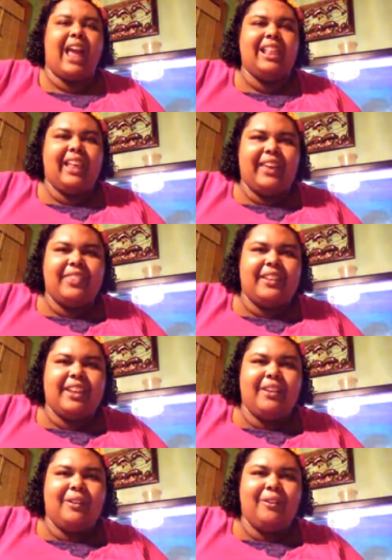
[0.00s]
I like the
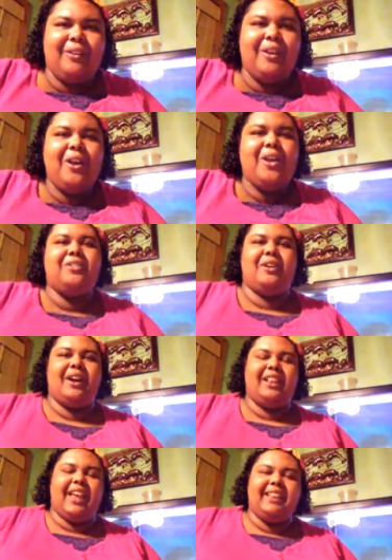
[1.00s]
tingle. So
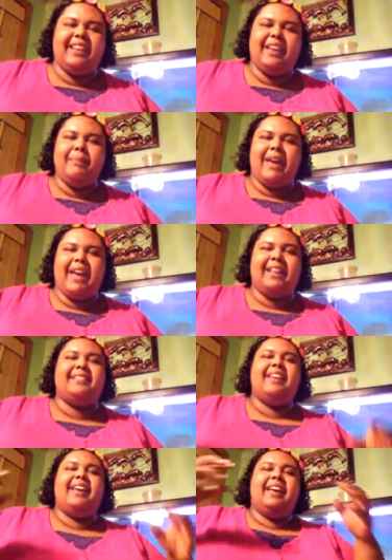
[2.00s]
I like to get
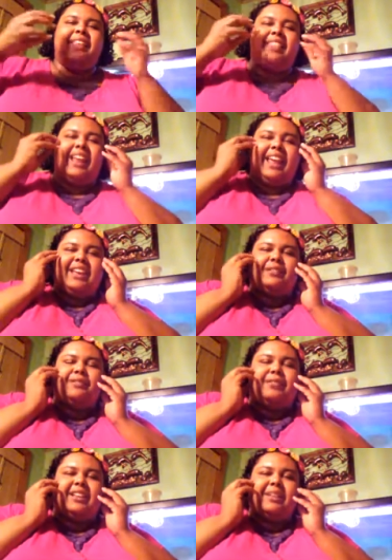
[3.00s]
masks that I can
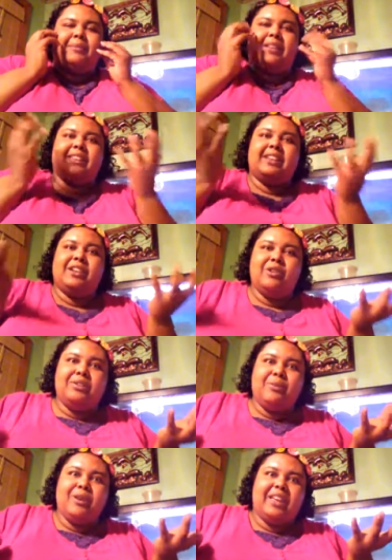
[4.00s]
feel it because I know
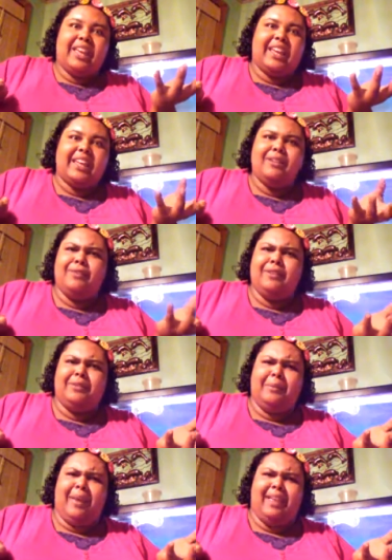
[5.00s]
it's working and it
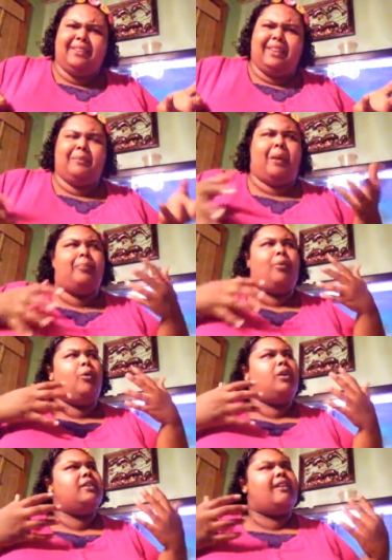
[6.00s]
feels amazing. My
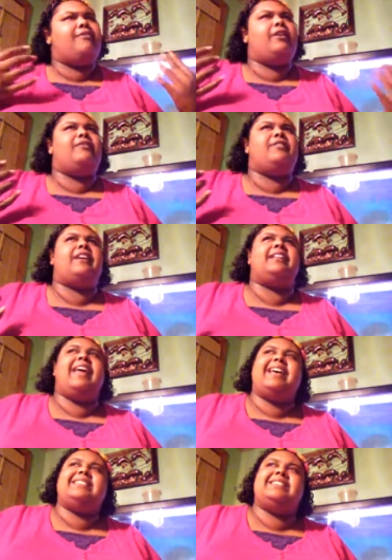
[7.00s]
pores, they feel
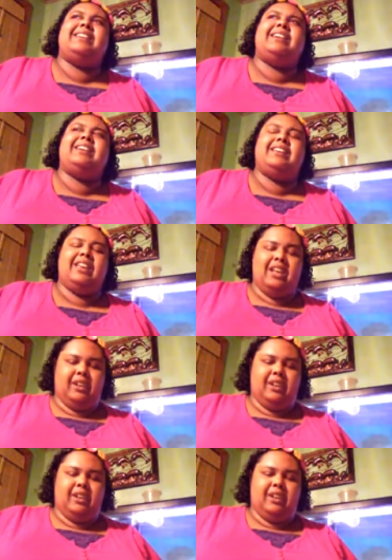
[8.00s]
fantastic.